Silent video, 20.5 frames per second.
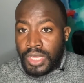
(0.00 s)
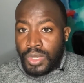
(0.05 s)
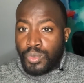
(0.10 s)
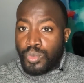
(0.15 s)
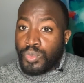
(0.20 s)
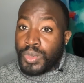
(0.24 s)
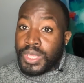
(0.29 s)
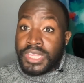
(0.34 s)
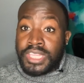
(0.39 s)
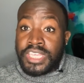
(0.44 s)

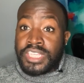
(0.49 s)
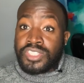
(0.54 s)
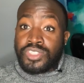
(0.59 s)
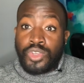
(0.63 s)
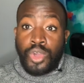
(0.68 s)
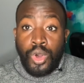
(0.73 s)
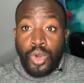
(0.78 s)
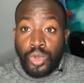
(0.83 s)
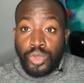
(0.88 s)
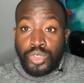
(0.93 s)
with his
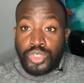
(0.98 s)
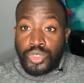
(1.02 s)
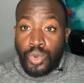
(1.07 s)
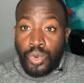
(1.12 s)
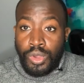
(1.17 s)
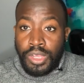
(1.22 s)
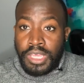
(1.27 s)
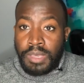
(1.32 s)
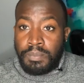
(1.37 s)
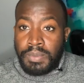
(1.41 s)
goal
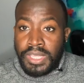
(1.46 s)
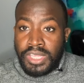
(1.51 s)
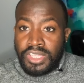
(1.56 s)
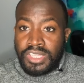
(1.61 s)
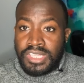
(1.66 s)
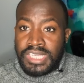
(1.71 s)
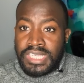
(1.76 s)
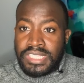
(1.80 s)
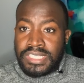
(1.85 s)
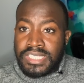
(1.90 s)
scoring
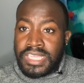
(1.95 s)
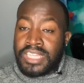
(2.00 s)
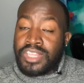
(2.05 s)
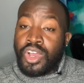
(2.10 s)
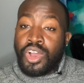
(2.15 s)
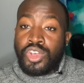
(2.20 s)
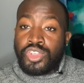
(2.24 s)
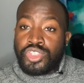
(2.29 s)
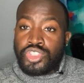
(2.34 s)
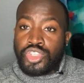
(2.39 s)
abilities and
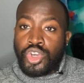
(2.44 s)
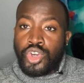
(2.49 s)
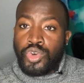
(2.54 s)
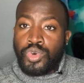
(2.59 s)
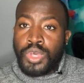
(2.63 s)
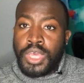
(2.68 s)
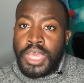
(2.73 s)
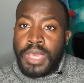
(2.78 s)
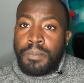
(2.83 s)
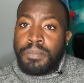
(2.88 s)

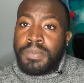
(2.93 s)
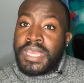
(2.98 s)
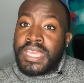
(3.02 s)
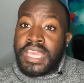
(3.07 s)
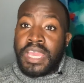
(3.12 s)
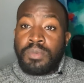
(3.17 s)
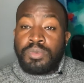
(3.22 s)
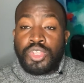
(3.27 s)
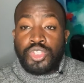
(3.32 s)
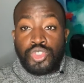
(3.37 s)
also
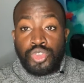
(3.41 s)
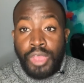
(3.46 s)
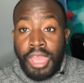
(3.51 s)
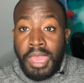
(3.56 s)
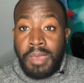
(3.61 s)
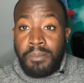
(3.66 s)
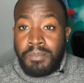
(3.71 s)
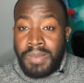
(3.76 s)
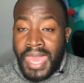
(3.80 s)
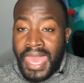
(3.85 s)
being able to
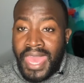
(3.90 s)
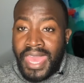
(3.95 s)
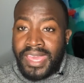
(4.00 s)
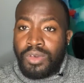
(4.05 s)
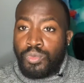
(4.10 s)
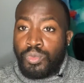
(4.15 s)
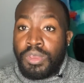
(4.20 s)
track back.